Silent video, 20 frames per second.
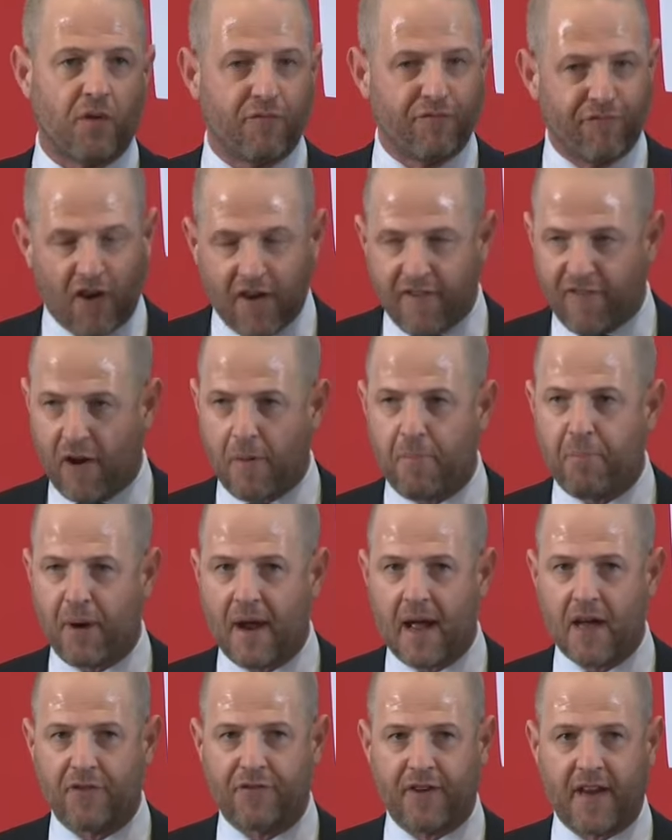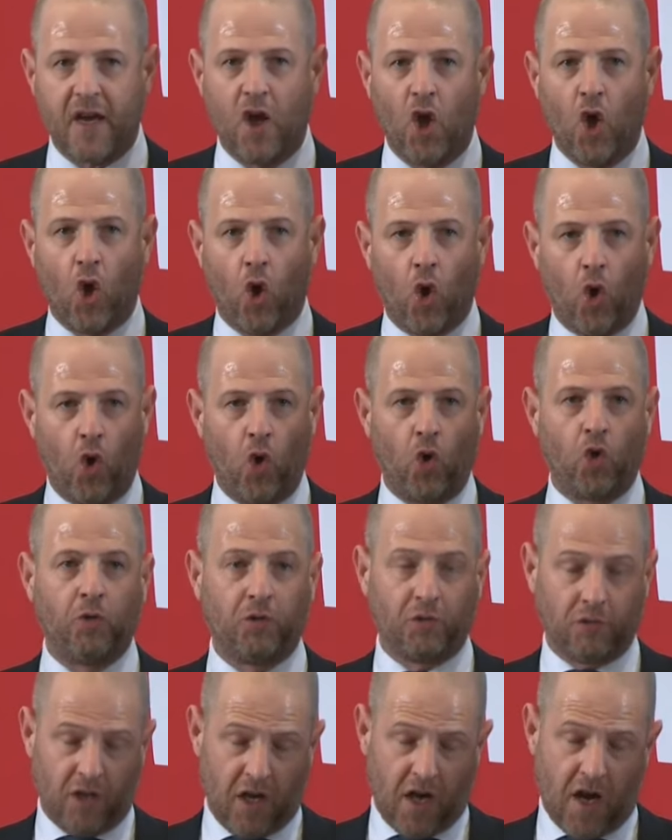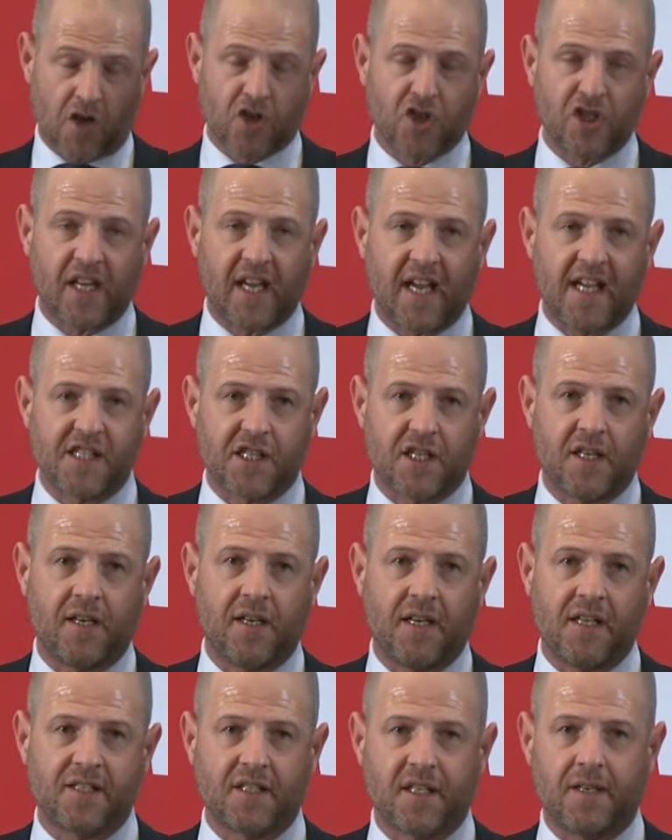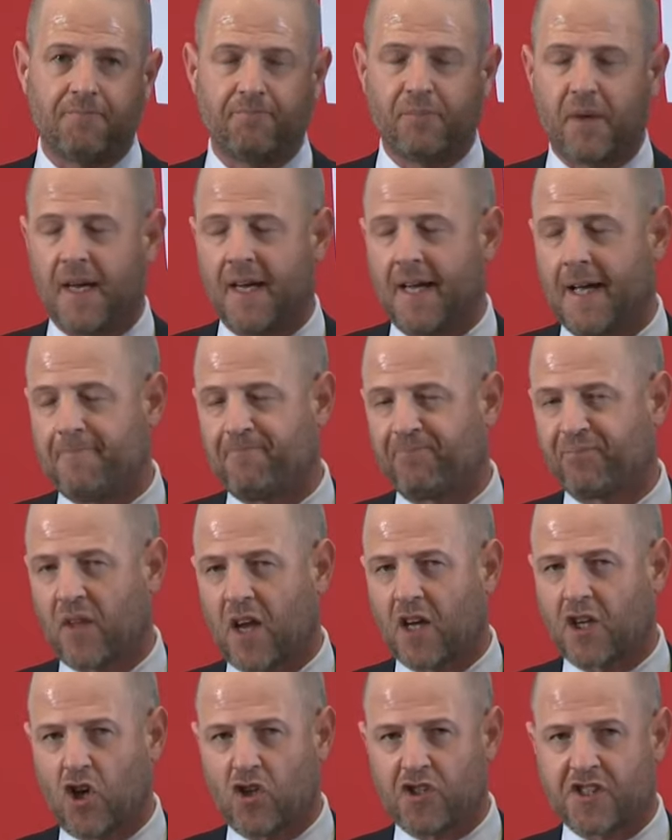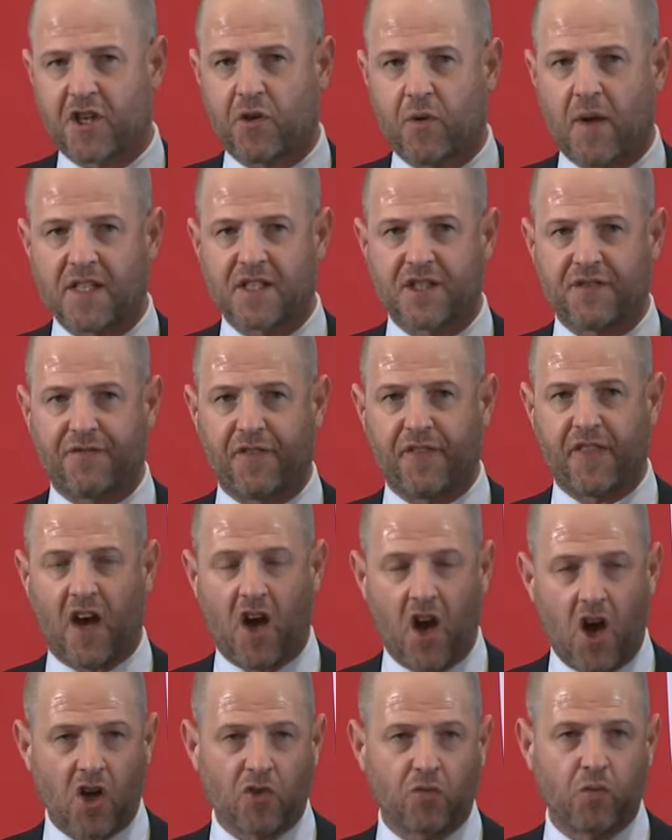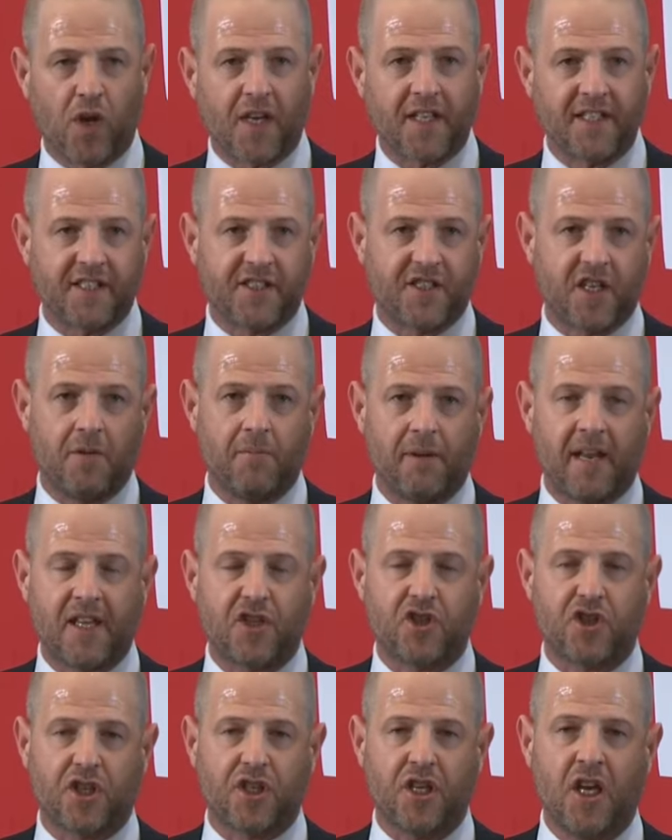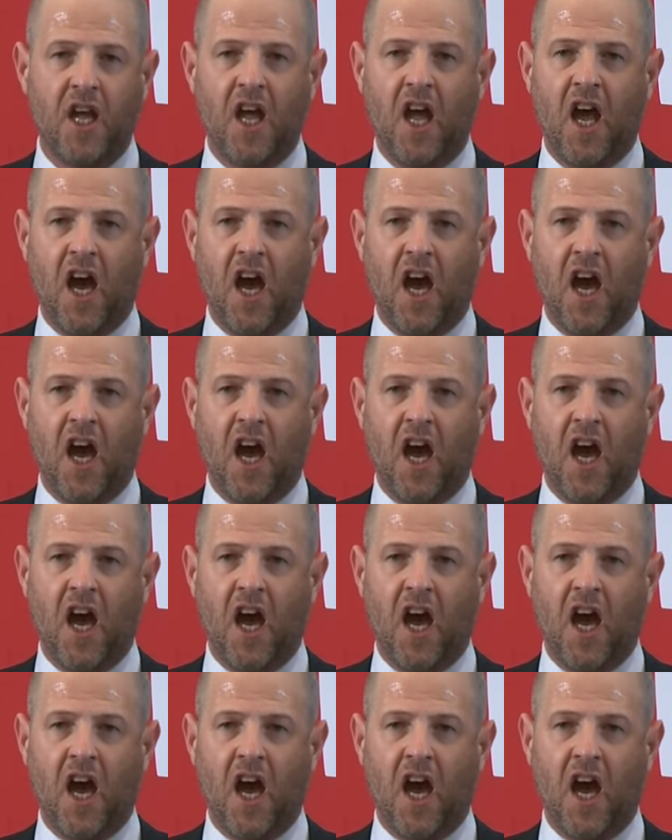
We're very, very proud of it, all largely as a consequence of the hard work and determination